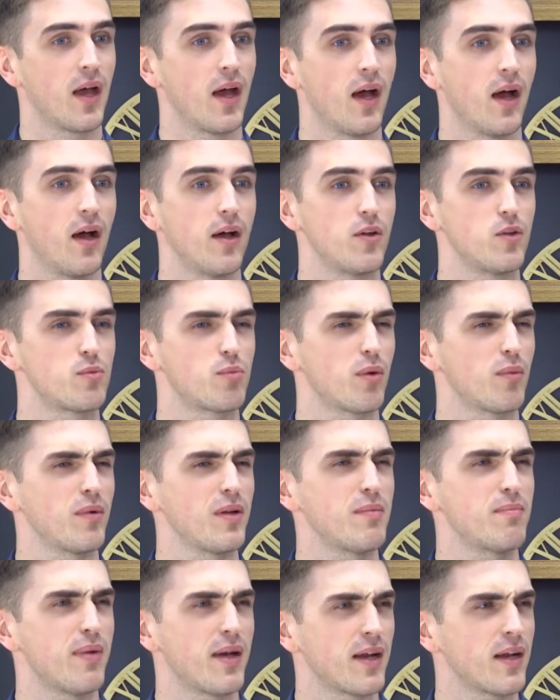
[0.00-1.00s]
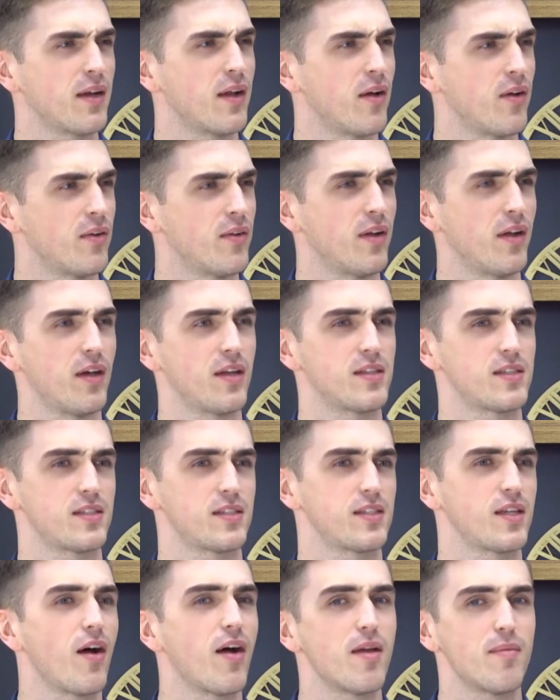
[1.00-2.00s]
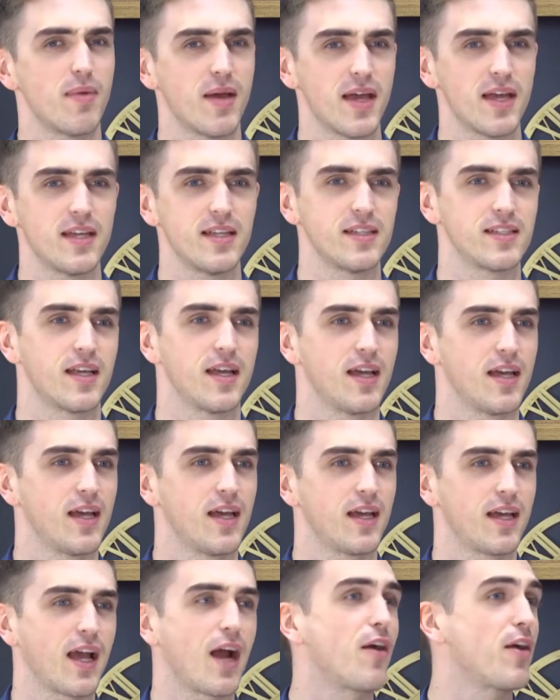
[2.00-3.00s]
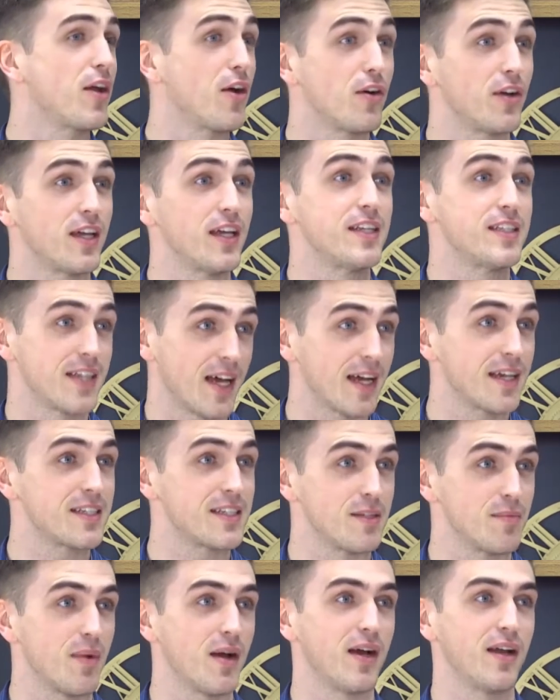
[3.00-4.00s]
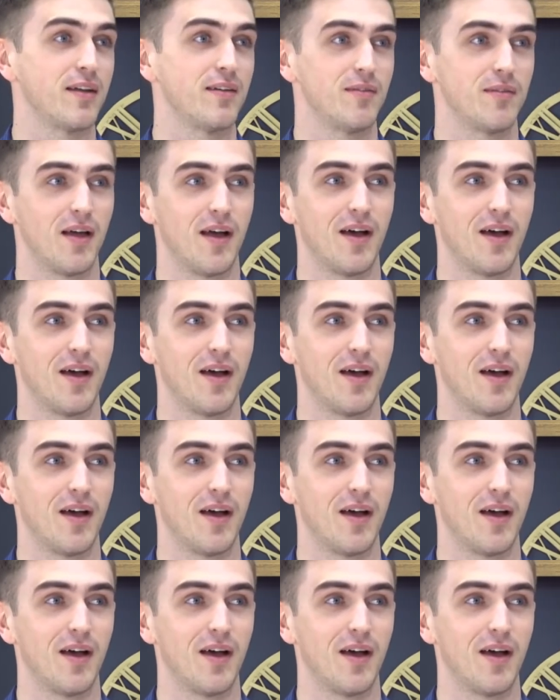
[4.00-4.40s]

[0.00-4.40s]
who's probably better known as Taipei's karaoke taxi man.